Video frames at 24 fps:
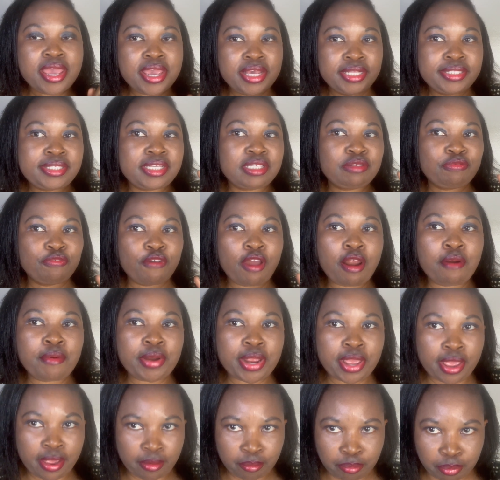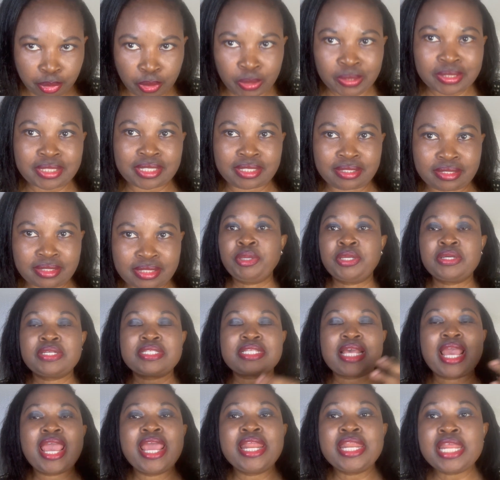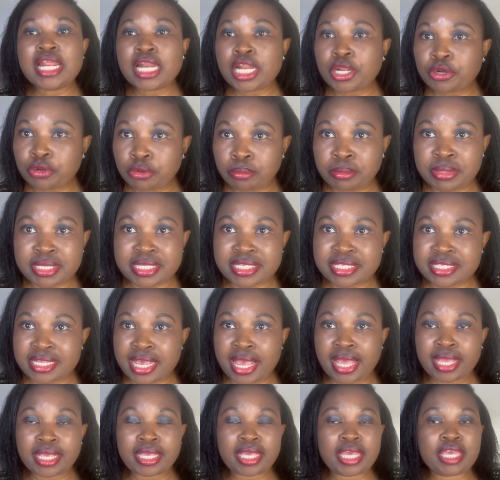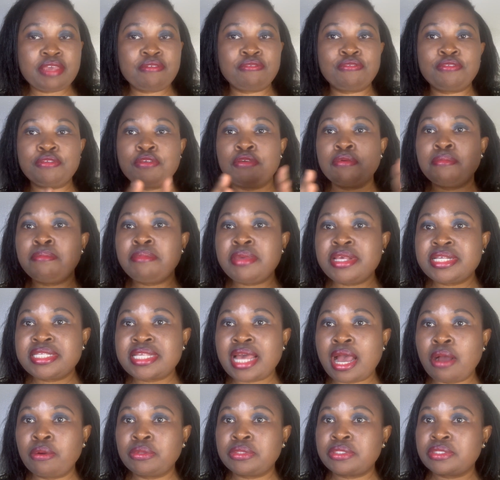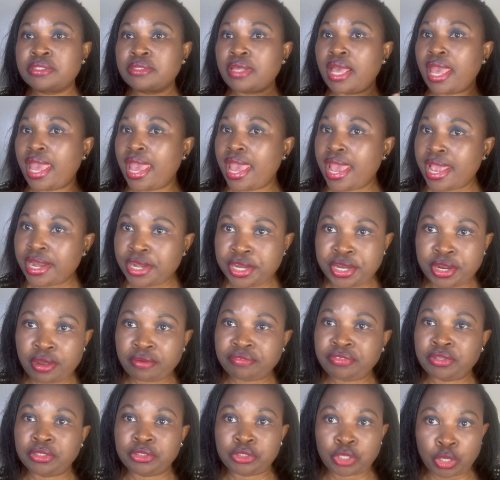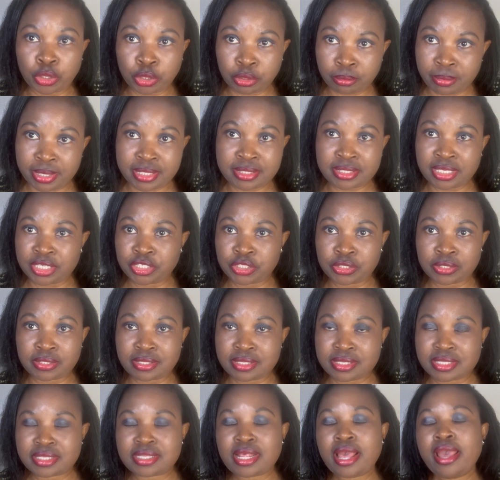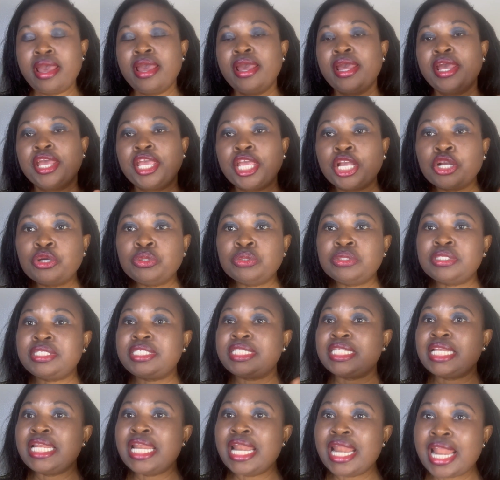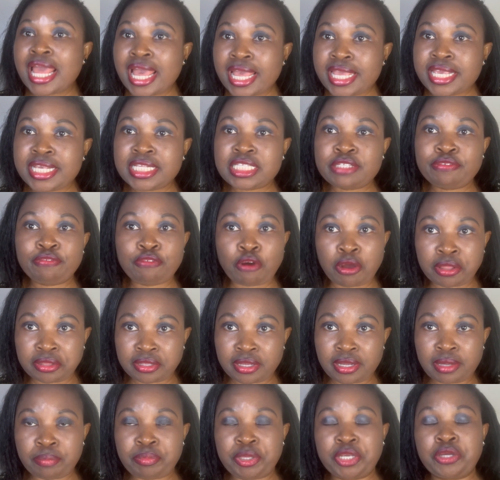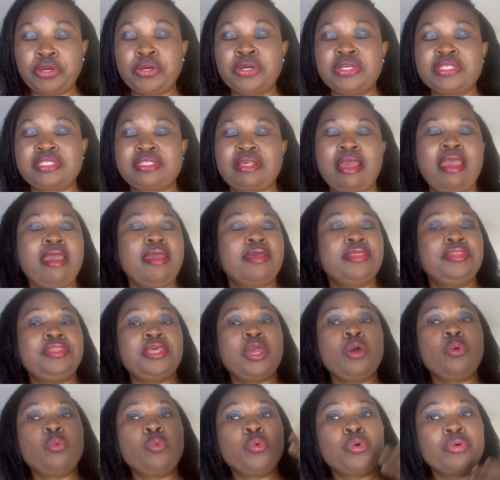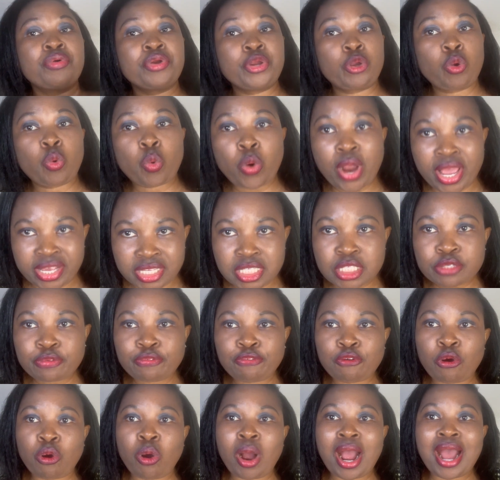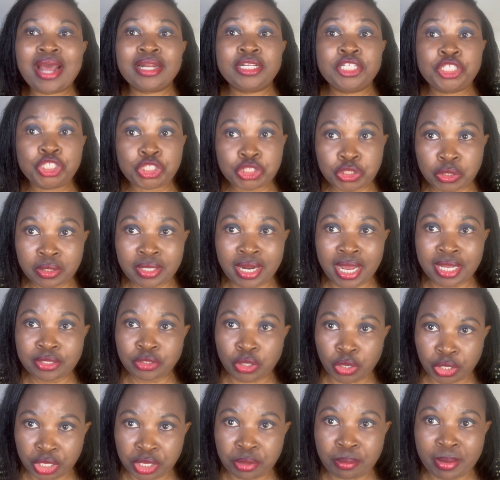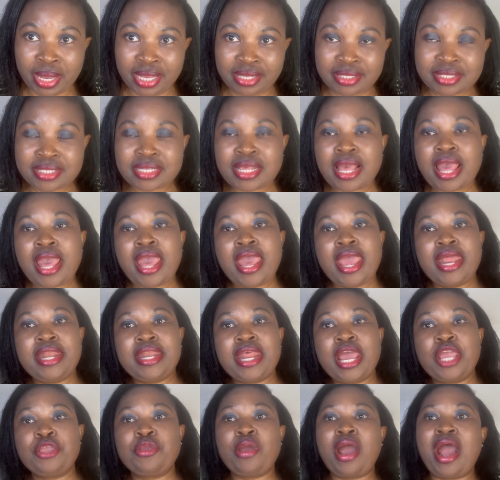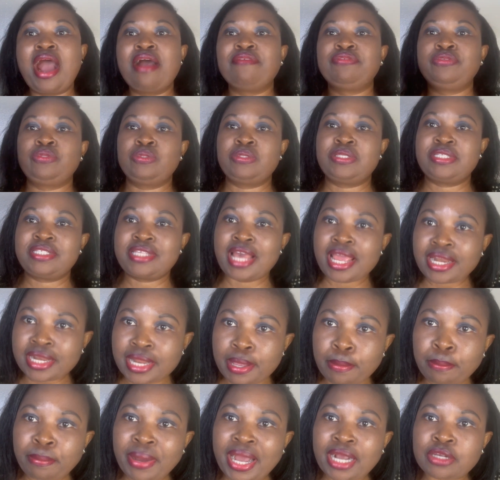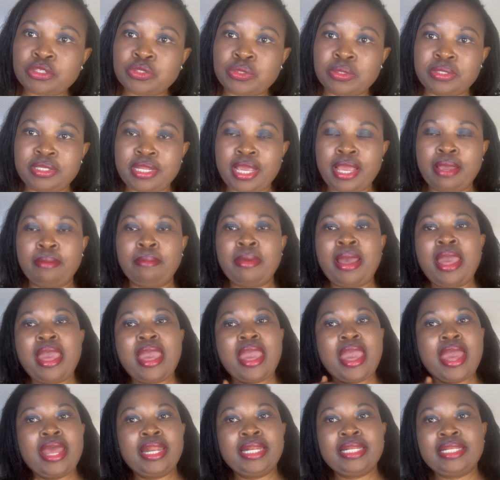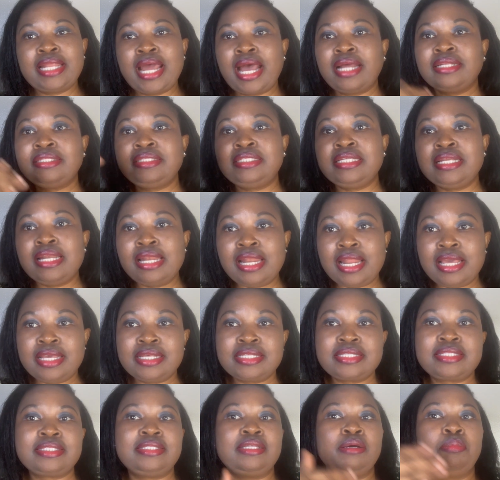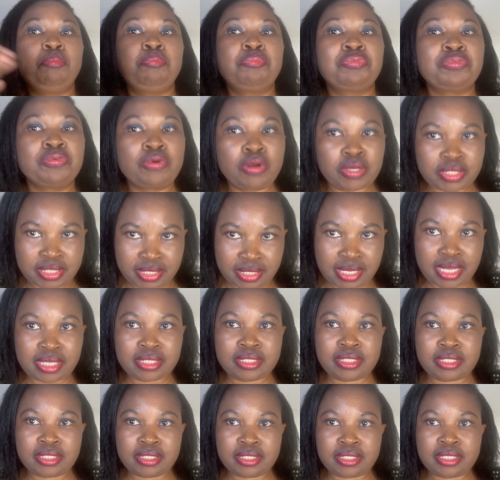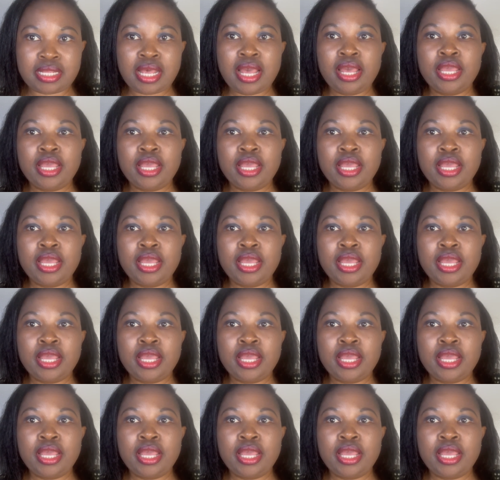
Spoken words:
It is very important, because any little mistake, if you miss out any of the documentations, it could delay it further, because they will request for additional documents and then you have to send it back to them, and that delays the process.